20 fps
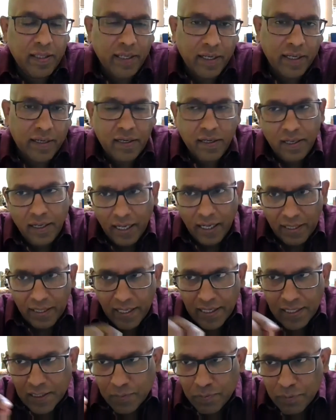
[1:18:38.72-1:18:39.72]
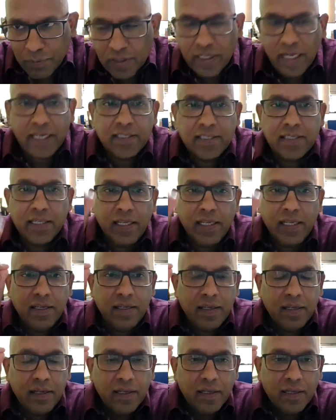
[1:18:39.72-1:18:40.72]
there. And that is
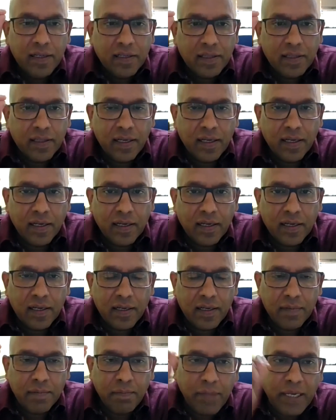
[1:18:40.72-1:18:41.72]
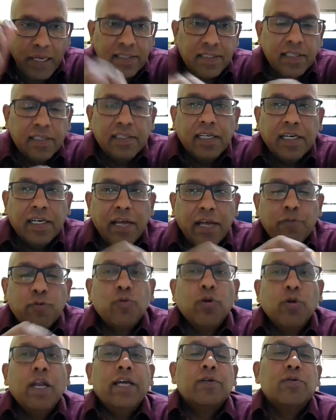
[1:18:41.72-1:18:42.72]
precisely the message that I
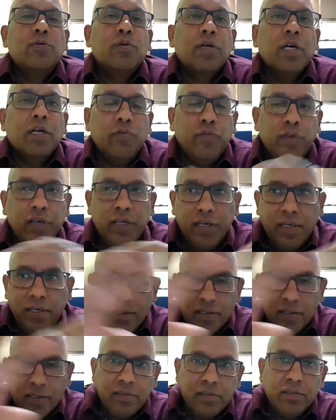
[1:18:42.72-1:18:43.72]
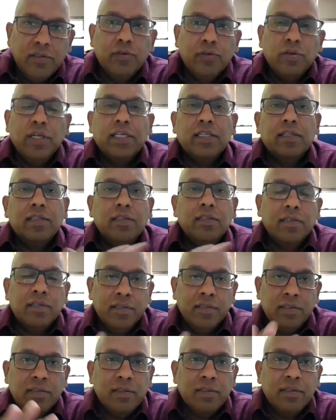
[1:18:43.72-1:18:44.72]
would like to convey during
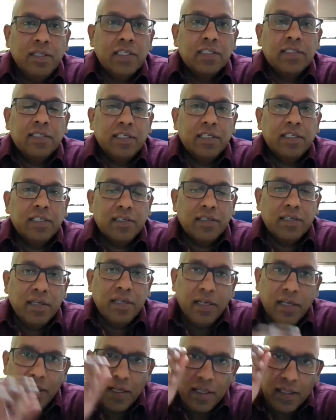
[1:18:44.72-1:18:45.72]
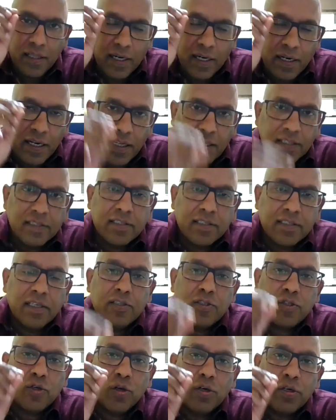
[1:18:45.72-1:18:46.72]
this session. That
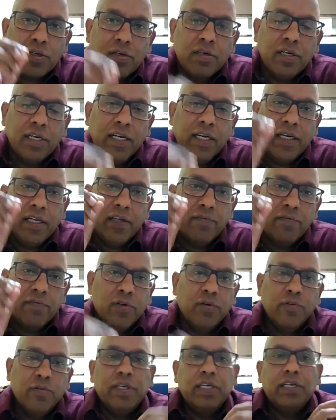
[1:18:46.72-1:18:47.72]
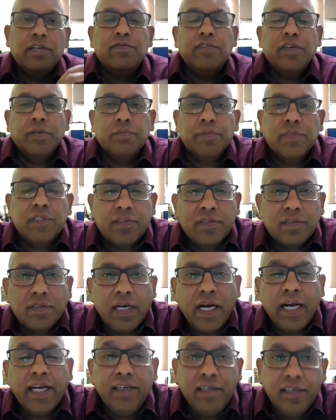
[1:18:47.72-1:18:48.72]
insist on creative, innovative
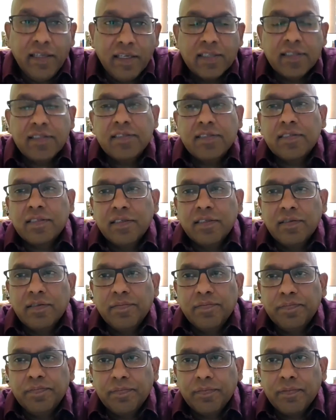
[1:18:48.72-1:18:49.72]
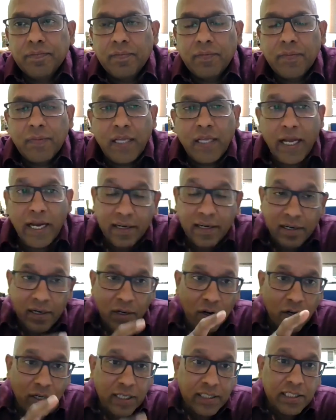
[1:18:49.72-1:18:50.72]
forms, ideas. And
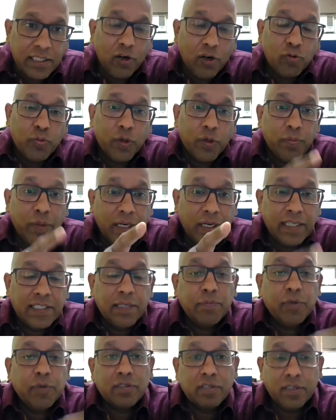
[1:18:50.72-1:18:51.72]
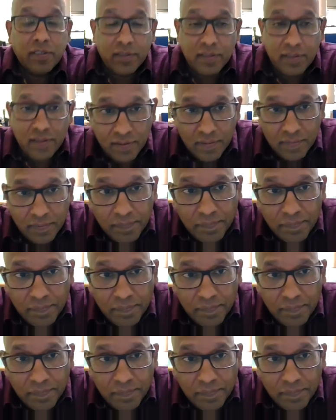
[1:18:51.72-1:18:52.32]
not as an output, but as a process.